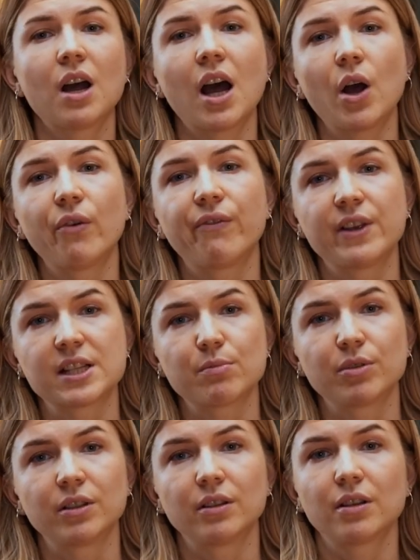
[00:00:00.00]
how
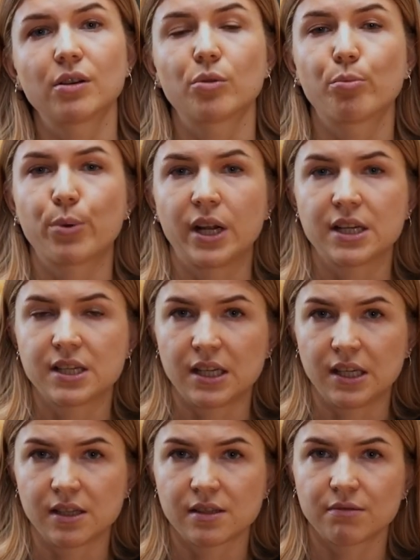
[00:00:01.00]
visible your brand
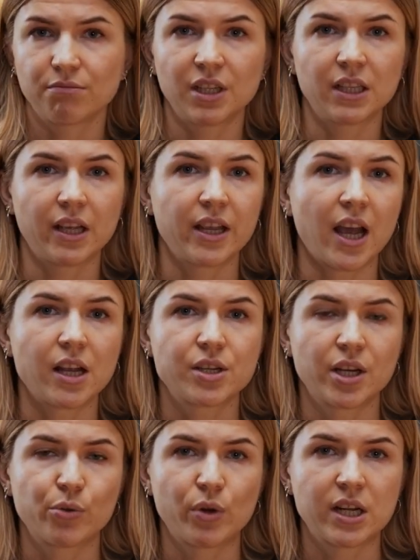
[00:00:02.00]
is in
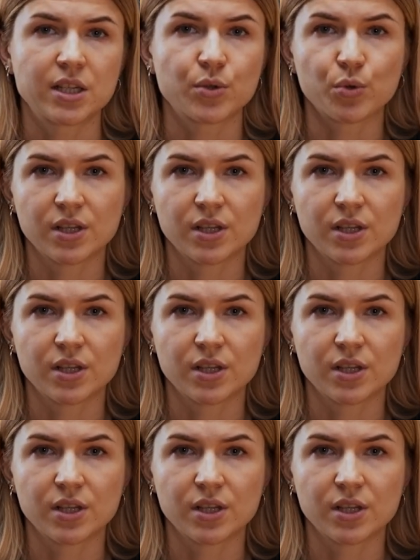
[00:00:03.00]
AI-generated